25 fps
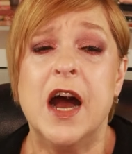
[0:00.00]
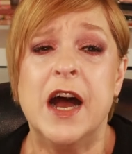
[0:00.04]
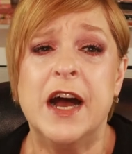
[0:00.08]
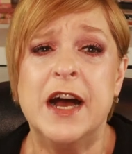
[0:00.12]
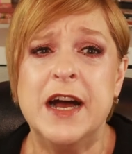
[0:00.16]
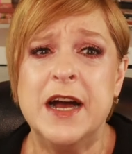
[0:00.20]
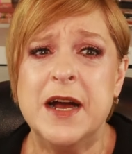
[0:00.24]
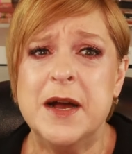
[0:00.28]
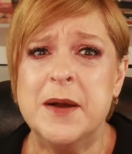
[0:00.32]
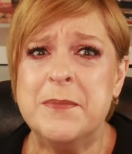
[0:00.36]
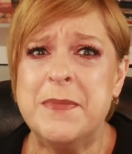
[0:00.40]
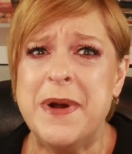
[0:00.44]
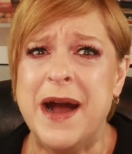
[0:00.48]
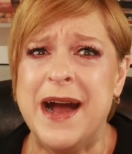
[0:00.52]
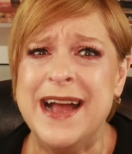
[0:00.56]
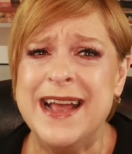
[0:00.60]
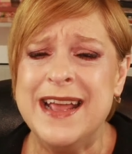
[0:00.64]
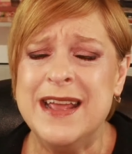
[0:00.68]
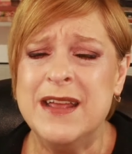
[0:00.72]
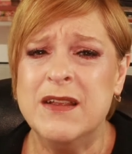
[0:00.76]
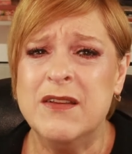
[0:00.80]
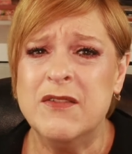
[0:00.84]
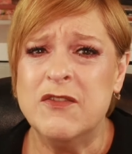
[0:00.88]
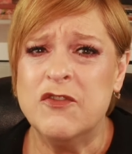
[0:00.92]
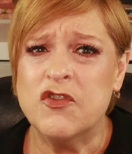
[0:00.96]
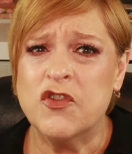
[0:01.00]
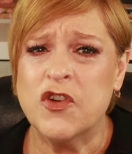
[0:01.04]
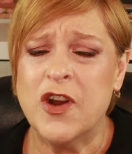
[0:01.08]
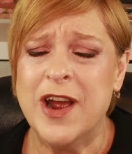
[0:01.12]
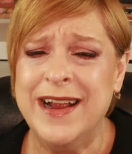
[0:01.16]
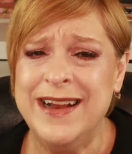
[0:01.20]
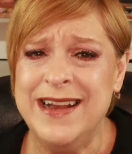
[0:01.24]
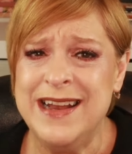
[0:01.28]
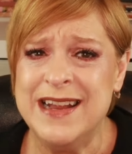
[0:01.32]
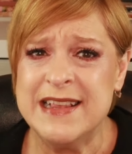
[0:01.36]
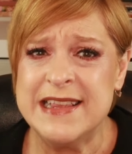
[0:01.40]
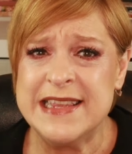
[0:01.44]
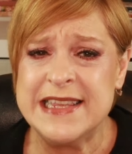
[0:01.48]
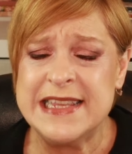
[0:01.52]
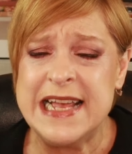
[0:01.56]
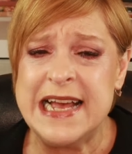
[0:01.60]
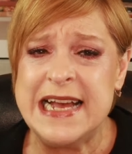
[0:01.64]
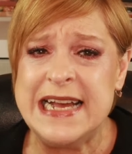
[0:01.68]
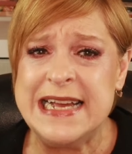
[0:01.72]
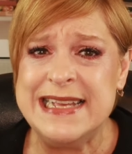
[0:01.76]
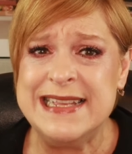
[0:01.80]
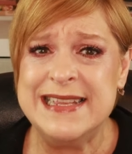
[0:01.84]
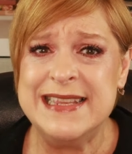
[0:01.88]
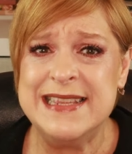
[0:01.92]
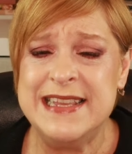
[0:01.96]
Um, I tried to
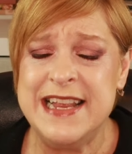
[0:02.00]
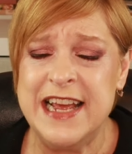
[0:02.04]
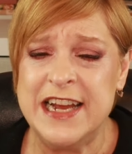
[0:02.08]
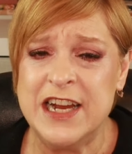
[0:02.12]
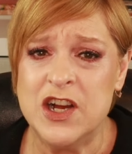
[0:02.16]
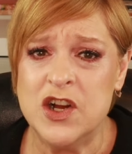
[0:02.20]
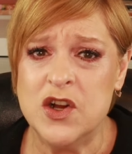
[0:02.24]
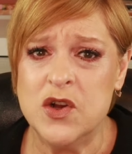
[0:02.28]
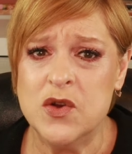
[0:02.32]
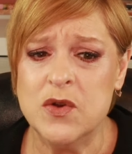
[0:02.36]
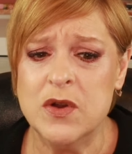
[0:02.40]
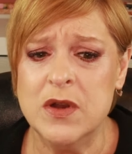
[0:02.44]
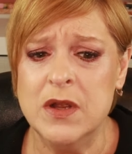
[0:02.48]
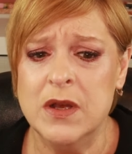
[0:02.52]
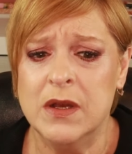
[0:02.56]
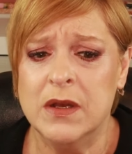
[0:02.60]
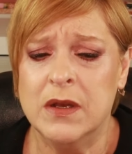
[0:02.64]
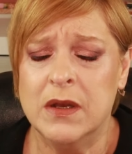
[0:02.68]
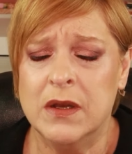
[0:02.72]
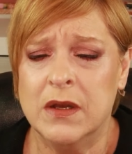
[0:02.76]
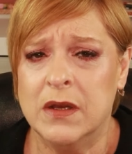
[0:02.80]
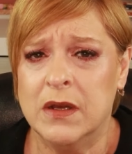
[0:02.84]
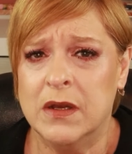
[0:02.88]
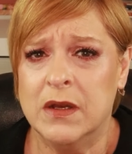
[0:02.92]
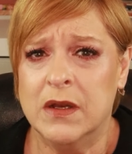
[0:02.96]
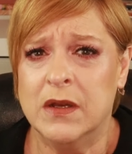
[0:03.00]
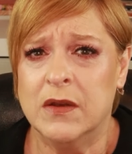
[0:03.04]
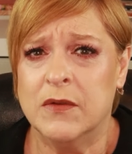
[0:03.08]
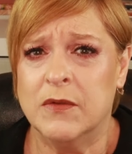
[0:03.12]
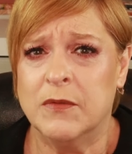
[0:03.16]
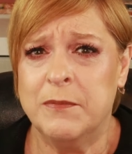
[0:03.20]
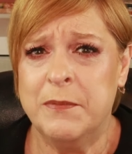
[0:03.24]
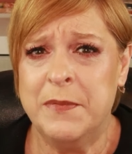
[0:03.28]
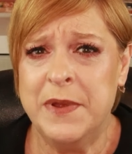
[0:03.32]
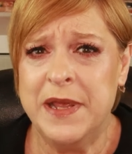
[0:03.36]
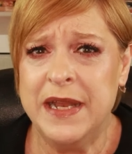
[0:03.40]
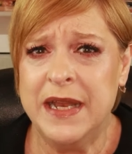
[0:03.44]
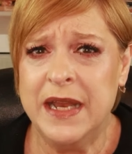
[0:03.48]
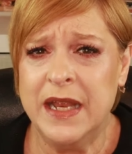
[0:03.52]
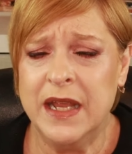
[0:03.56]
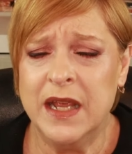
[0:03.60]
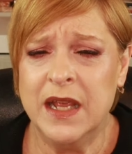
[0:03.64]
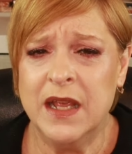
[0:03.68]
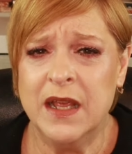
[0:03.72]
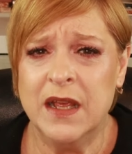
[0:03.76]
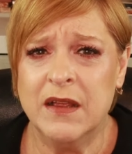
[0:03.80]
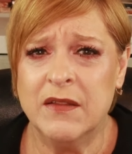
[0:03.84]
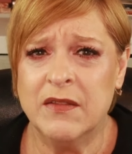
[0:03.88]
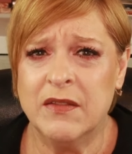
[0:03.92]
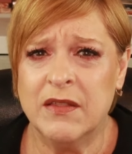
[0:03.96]
size down,
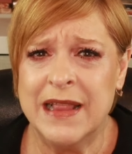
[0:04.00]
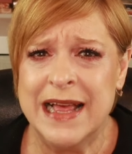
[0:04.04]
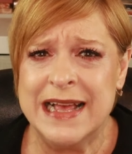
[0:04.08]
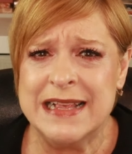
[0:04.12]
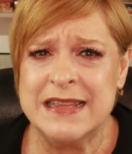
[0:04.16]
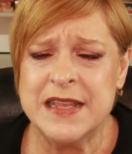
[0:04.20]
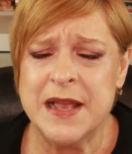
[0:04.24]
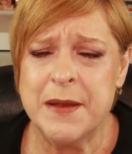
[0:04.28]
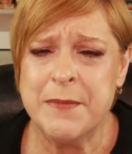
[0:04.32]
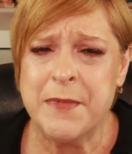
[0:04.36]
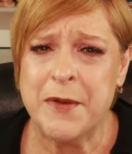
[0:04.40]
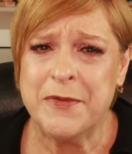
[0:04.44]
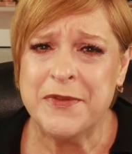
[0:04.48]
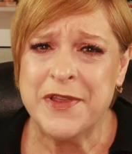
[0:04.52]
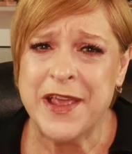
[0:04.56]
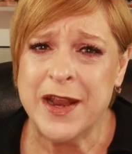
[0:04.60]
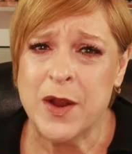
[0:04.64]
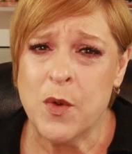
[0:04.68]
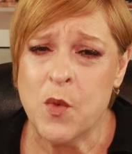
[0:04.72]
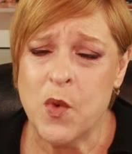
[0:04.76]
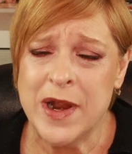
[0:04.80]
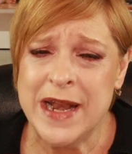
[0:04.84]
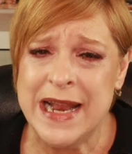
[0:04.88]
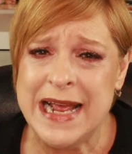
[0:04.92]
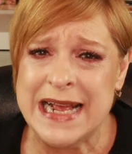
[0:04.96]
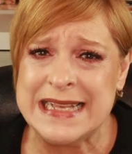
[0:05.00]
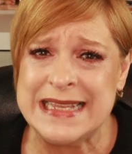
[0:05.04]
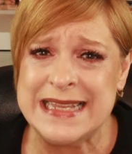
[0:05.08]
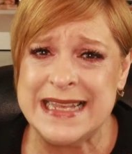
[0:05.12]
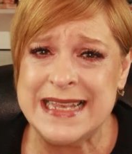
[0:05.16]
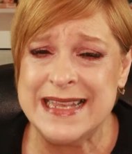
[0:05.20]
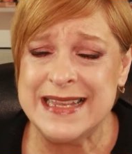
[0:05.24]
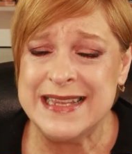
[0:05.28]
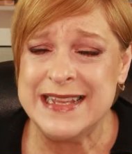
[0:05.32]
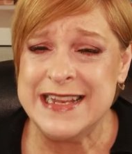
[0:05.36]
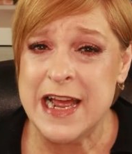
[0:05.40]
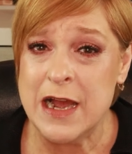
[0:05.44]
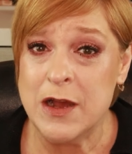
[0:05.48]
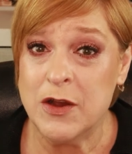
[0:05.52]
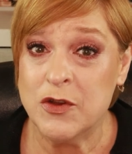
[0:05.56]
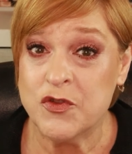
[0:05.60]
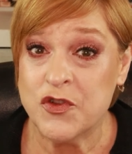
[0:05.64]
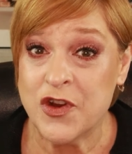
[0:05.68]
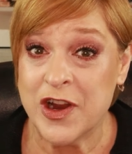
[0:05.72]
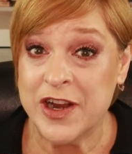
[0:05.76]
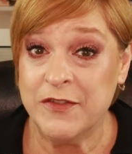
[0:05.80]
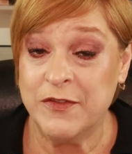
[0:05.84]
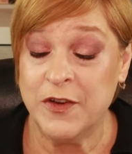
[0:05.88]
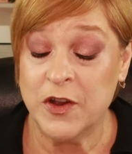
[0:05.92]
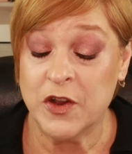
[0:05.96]
meaning last time I was getting 1Xs, now I
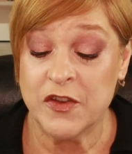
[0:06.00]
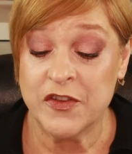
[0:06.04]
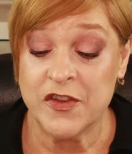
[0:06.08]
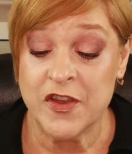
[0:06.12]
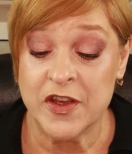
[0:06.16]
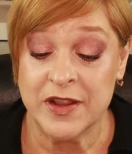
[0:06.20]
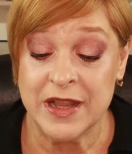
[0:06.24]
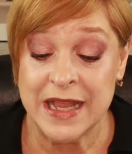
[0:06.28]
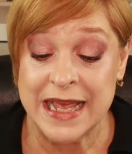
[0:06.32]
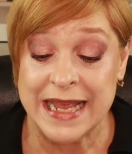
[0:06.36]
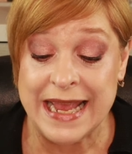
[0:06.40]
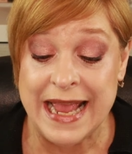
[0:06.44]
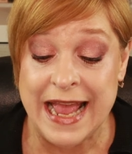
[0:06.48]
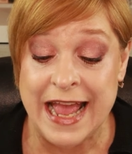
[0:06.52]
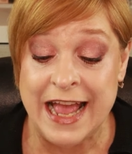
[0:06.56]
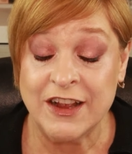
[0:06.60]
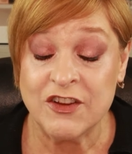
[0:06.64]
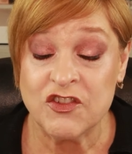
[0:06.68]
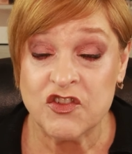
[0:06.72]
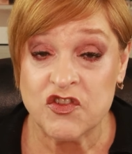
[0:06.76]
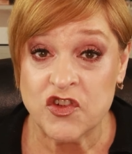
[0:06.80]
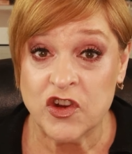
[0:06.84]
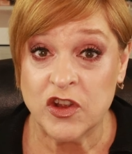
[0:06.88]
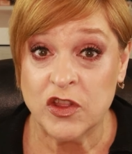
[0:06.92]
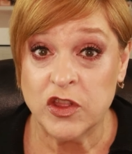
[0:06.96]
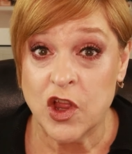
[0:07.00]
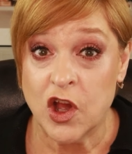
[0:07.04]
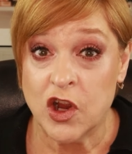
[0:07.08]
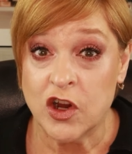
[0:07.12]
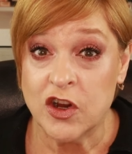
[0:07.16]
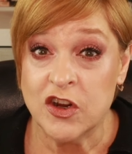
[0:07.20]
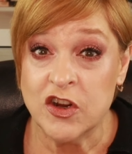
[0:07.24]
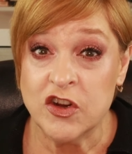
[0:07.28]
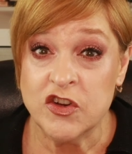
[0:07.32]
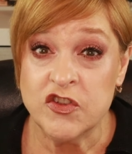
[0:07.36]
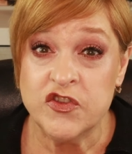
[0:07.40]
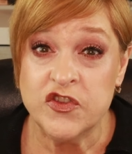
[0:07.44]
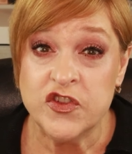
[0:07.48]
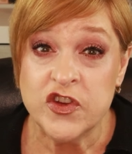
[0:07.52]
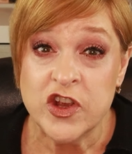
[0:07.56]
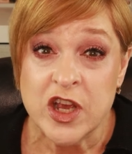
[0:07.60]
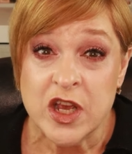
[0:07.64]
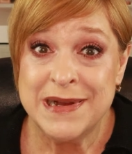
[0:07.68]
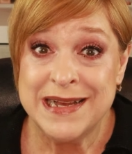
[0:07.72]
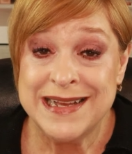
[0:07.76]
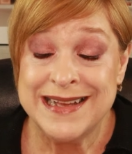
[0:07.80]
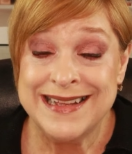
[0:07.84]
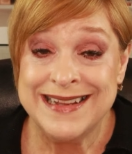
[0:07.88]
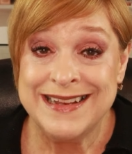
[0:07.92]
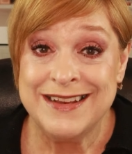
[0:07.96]
was trying to focus on like extra large.
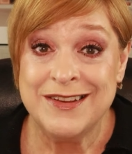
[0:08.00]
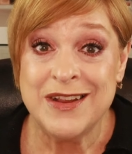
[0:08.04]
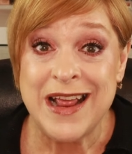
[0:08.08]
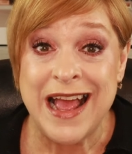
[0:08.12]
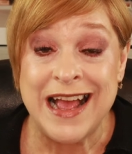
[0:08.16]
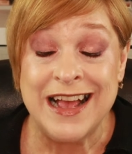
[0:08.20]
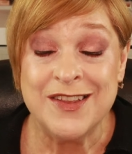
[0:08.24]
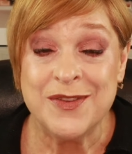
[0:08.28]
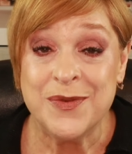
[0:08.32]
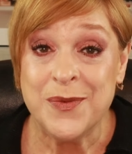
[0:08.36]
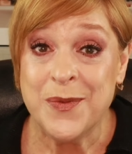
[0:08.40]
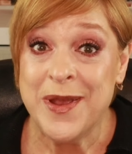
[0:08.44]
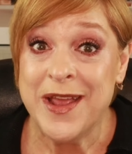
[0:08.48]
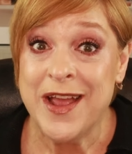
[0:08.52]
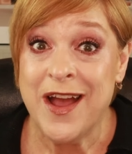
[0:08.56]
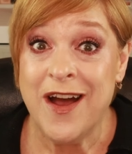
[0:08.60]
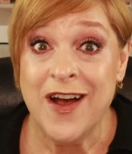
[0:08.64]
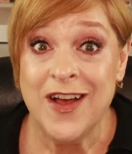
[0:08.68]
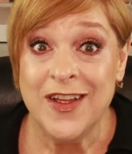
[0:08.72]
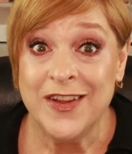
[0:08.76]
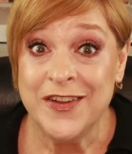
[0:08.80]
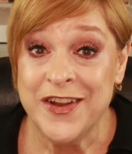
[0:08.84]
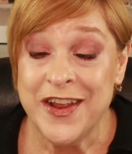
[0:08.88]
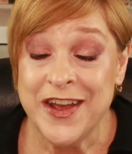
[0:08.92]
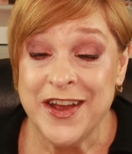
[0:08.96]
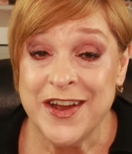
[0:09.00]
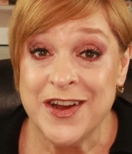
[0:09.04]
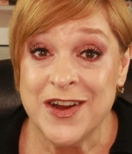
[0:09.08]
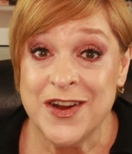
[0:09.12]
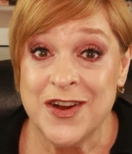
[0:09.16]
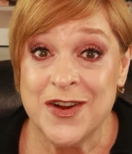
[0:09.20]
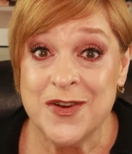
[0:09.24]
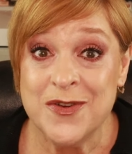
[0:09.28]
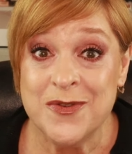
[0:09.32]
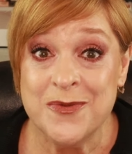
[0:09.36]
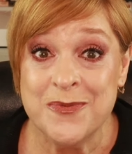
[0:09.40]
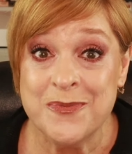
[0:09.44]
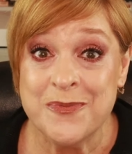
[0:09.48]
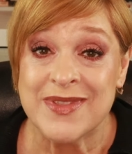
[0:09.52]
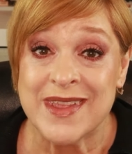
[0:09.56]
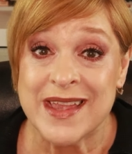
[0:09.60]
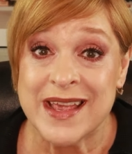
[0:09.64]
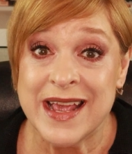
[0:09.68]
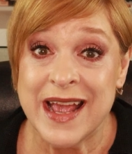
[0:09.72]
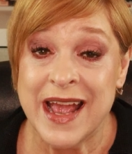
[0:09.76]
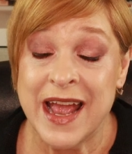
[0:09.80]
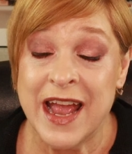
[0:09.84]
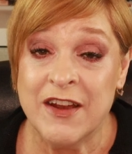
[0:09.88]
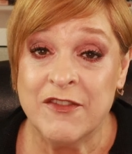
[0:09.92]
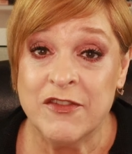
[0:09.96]
But as we all know,
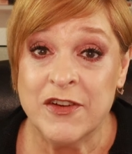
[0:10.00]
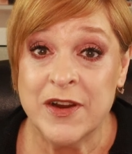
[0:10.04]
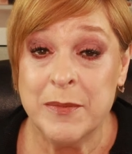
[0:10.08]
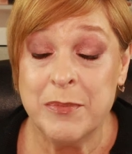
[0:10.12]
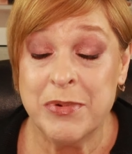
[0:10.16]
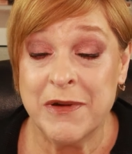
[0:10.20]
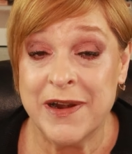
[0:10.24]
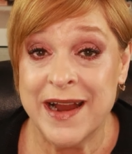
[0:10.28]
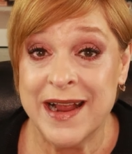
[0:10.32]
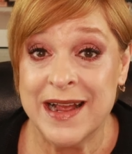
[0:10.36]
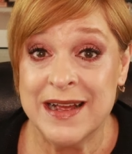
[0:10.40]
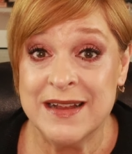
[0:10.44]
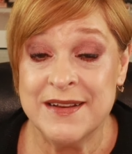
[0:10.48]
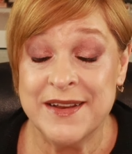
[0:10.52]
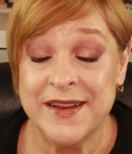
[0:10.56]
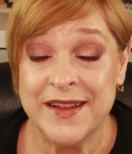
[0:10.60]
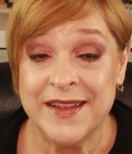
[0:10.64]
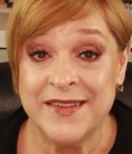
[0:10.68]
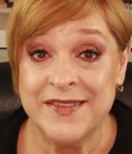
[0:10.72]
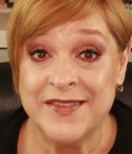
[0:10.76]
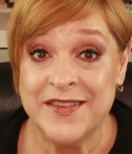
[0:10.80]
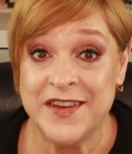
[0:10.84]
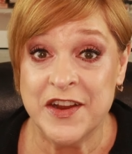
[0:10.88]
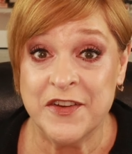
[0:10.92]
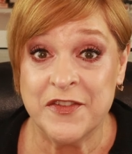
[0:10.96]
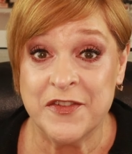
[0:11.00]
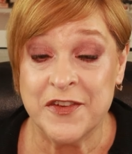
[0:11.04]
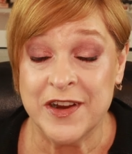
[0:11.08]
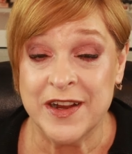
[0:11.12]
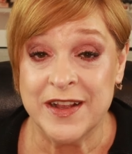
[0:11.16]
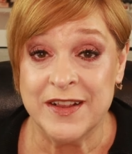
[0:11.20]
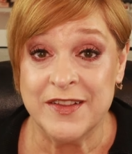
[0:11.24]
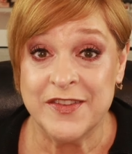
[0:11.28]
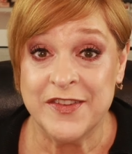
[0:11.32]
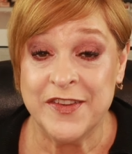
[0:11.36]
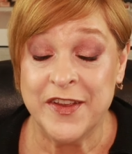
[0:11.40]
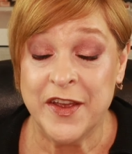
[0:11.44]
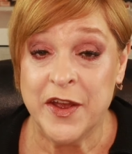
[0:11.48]
every brand is different.